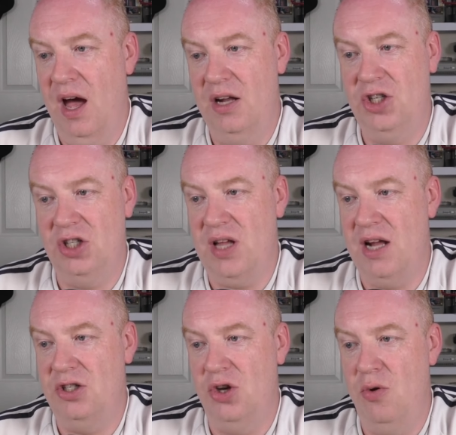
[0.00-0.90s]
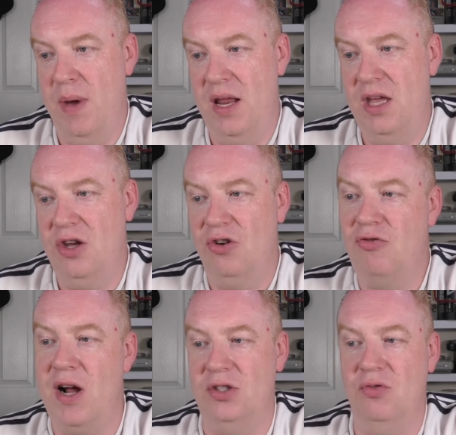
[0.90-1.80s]
Just had too many.
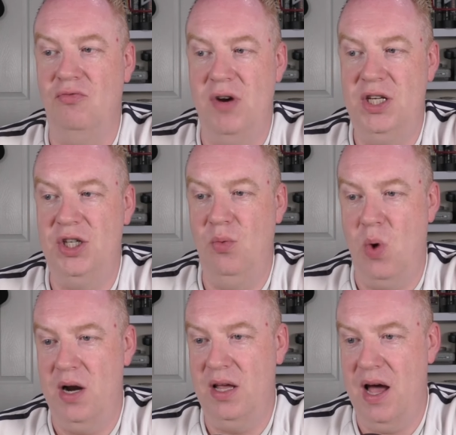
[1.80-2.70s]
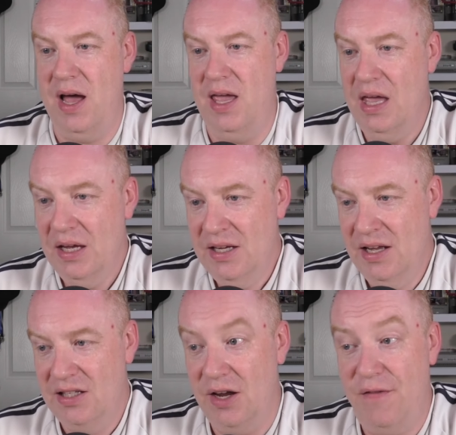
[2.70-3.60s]
Congrats on reaching 1K.
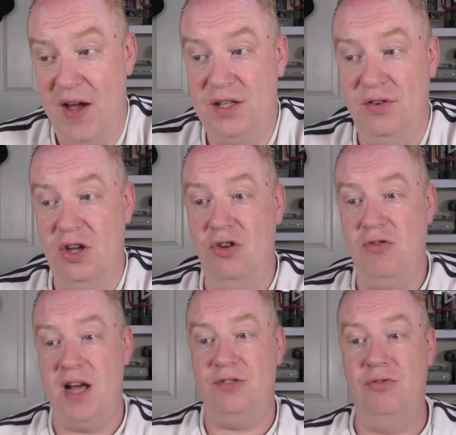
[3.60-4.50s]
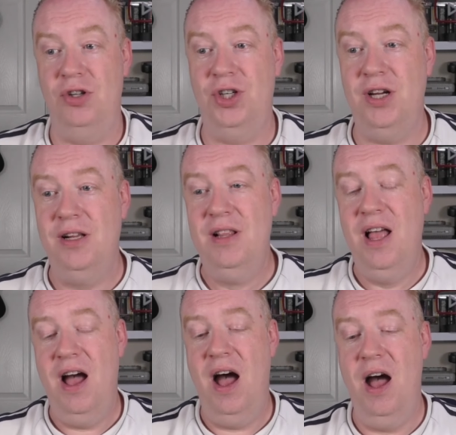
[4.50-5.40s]
So thanks for the congrats, Roger.
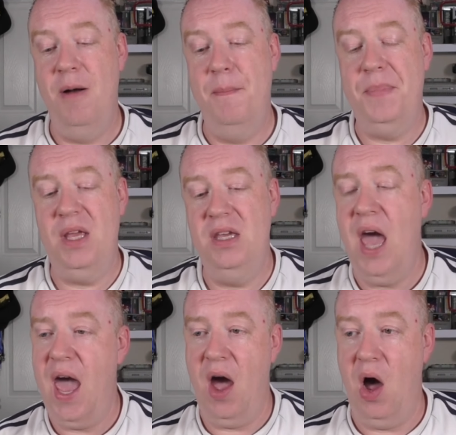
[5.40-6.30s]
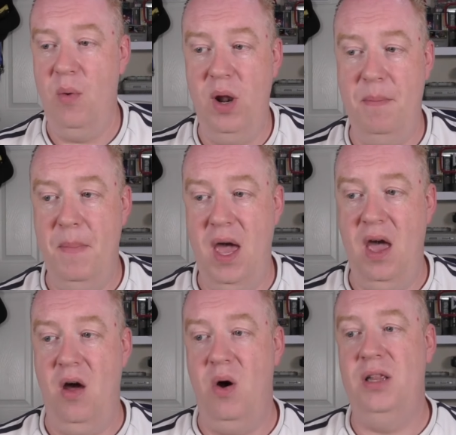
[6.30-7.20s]
Yeah, I will
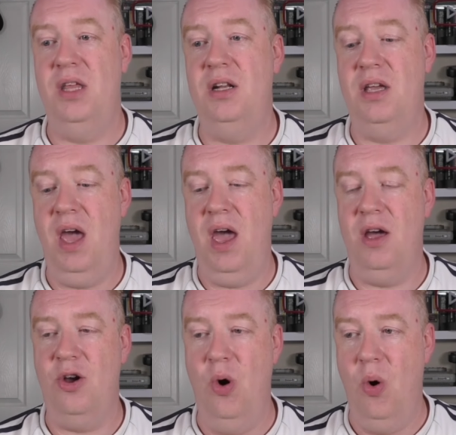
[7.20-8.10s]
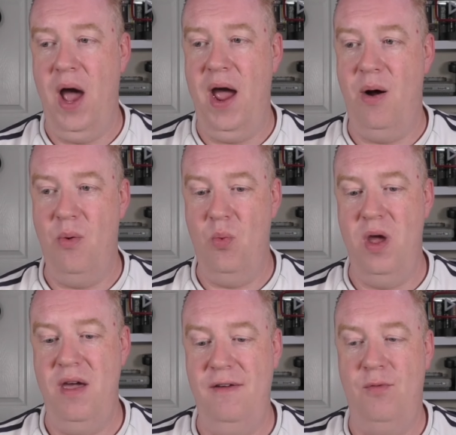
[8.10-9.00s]
admit I did get caught out
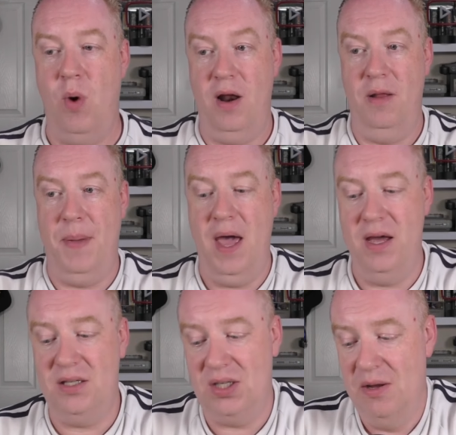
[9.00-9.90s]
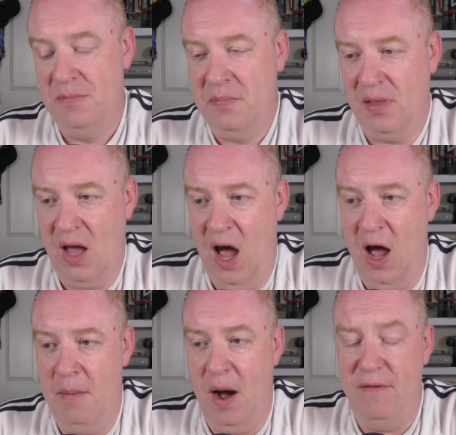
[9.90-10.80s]
with one of the pairs.
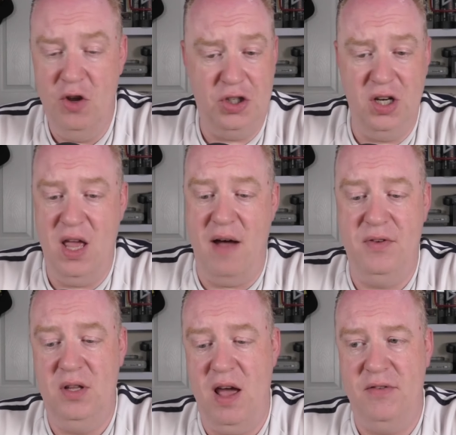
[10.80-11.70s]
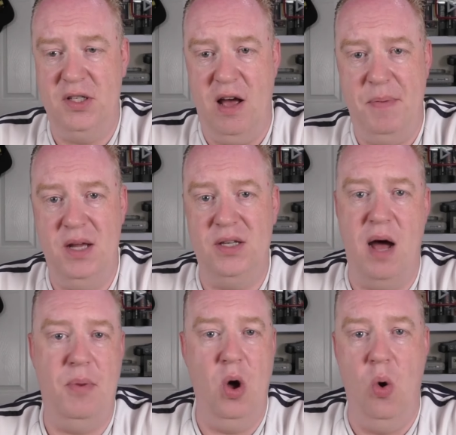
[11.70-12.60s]
I've looked at the others that I picked
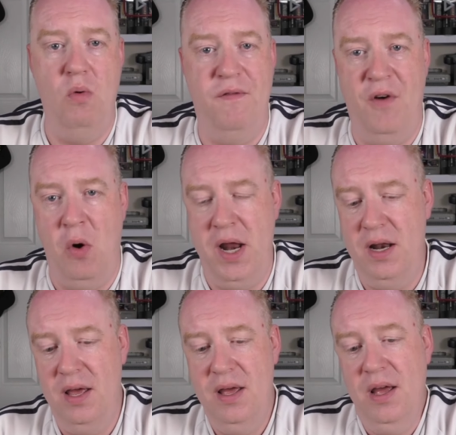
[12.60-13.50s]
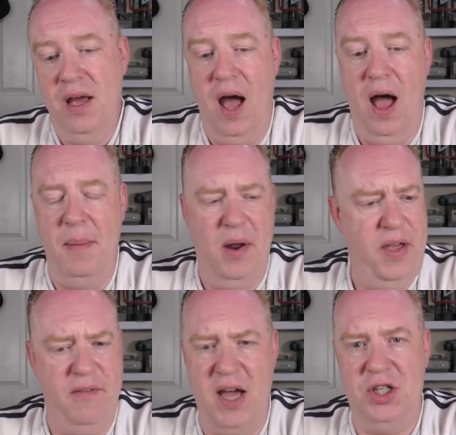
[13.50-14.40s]
up are all fine. I
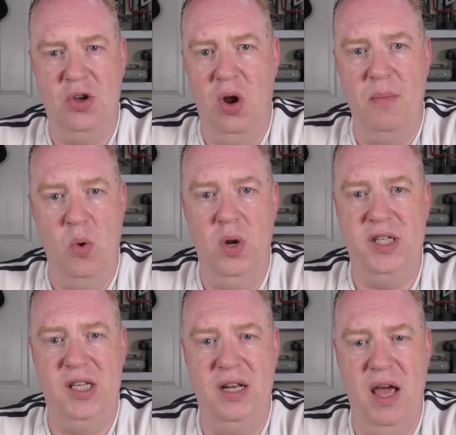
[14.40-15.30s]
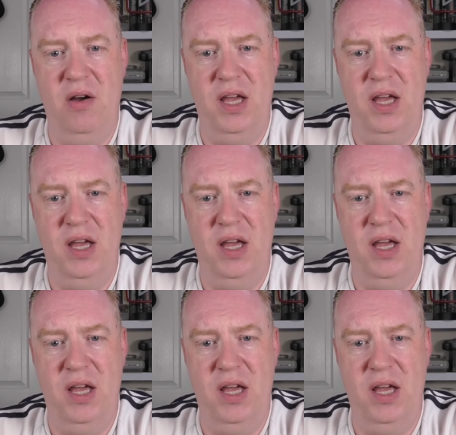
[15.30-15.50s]
think I've actually got them all listed now.